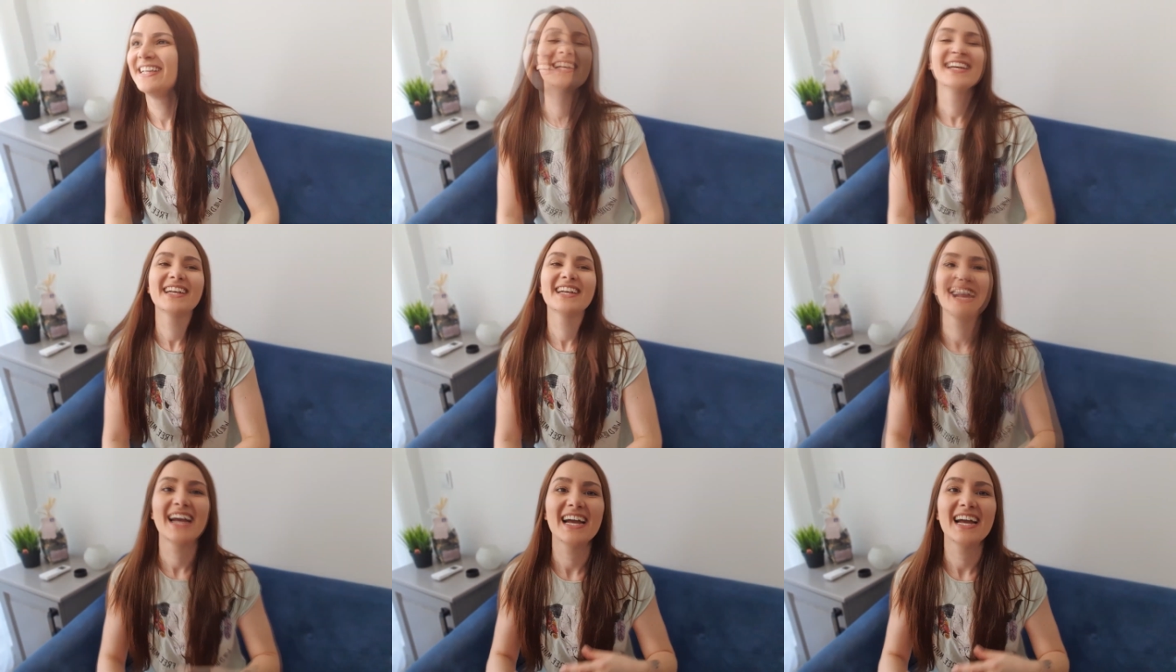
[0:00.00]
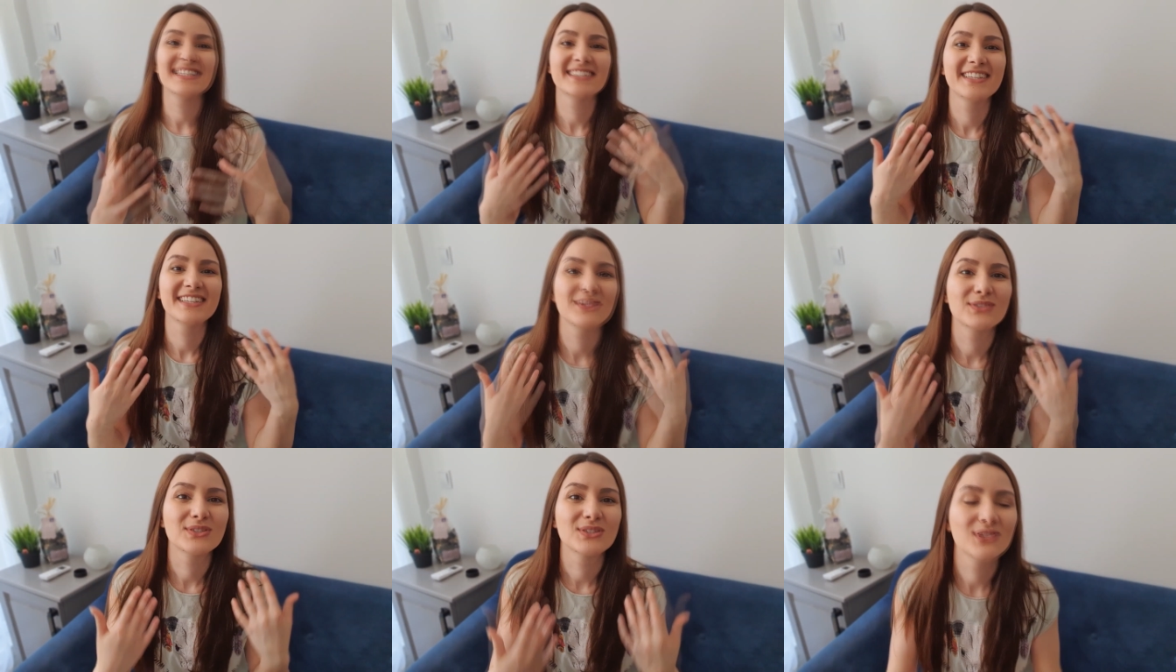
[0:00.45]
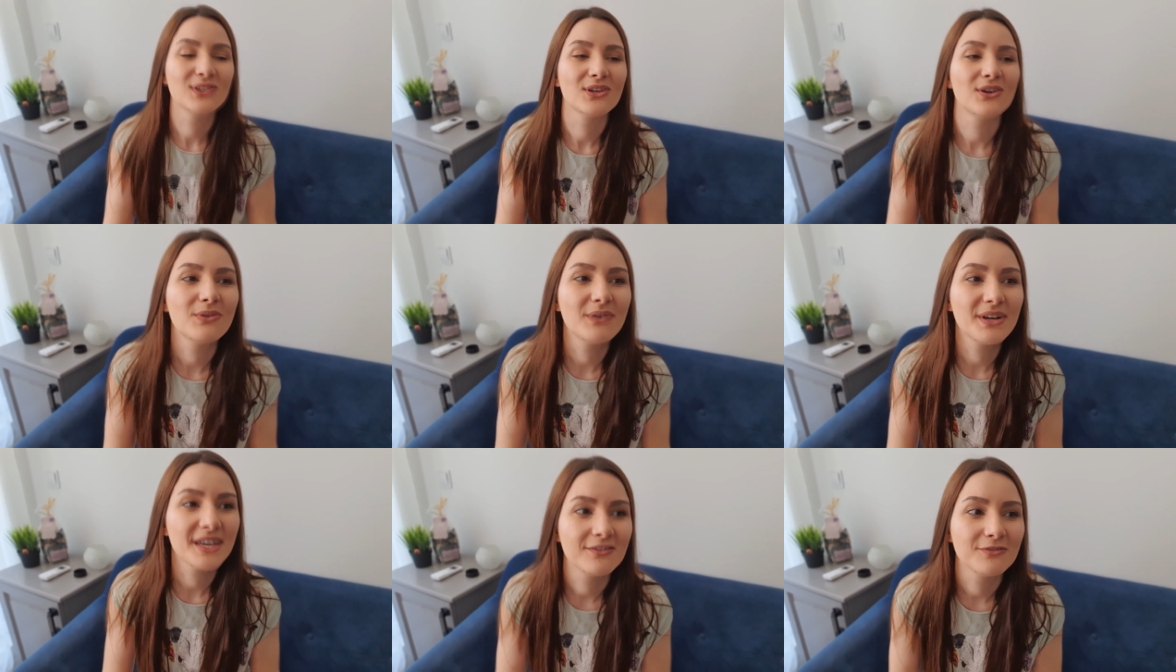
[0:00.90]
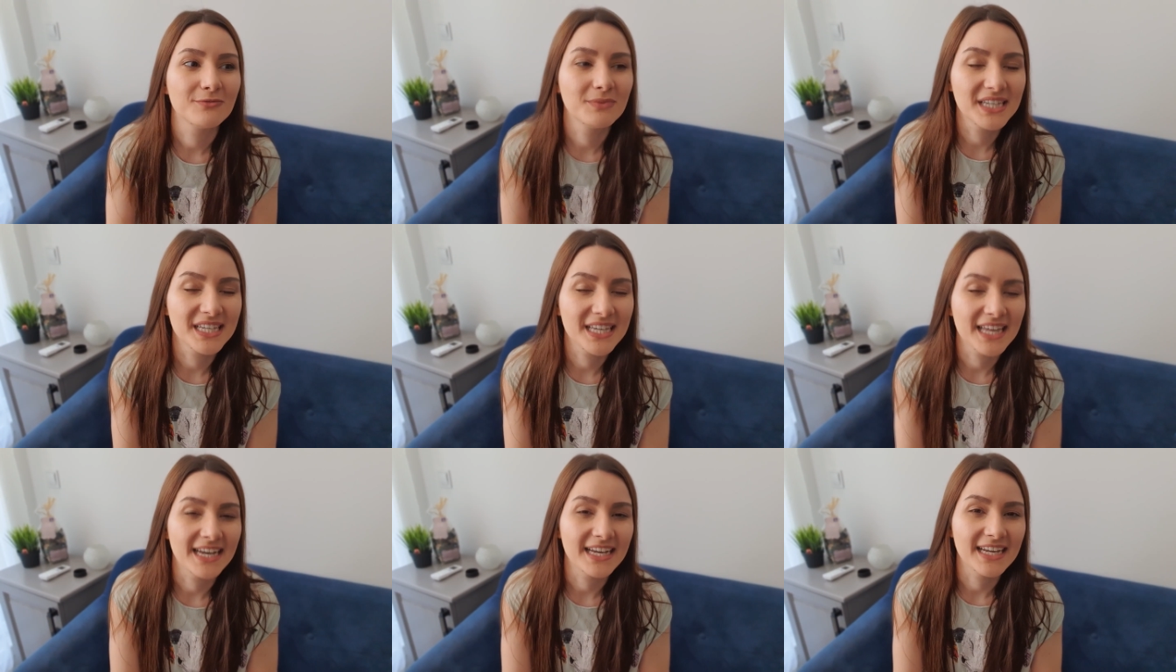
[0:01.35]
Guys, there was no way of
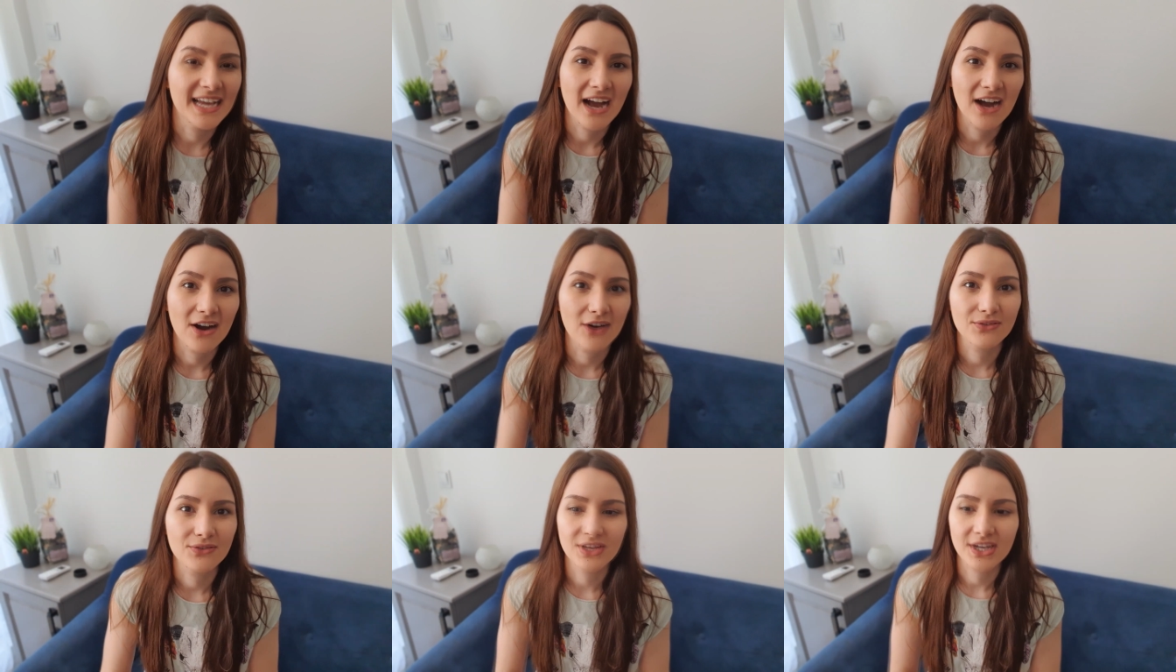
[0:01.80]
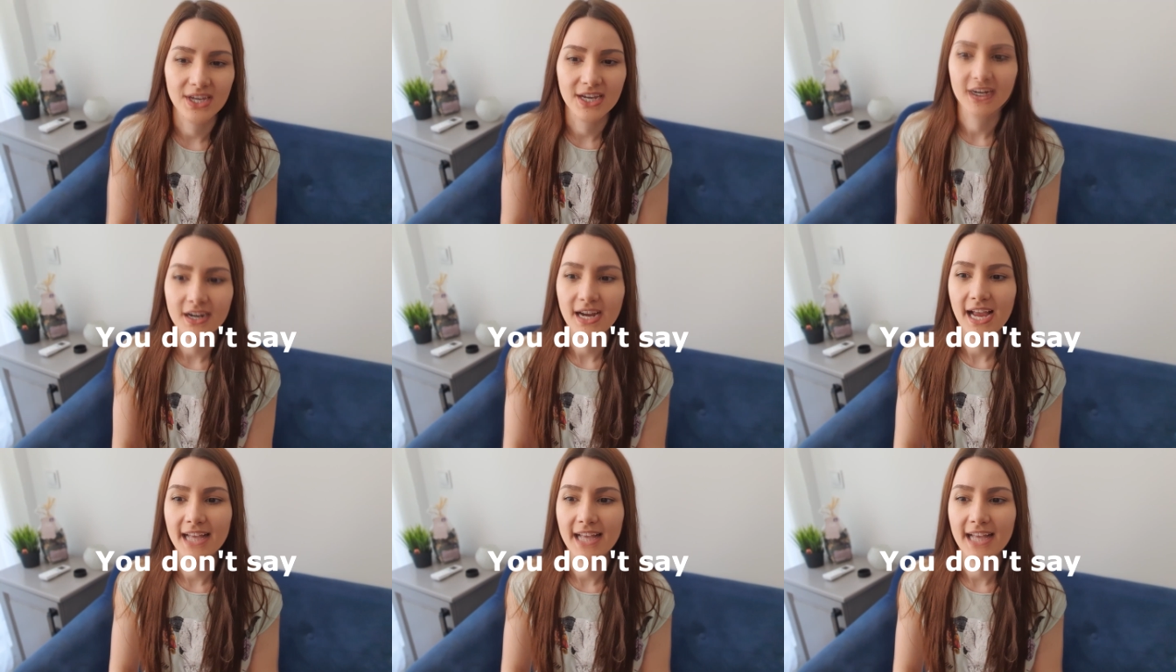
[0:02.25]
me getting out of there.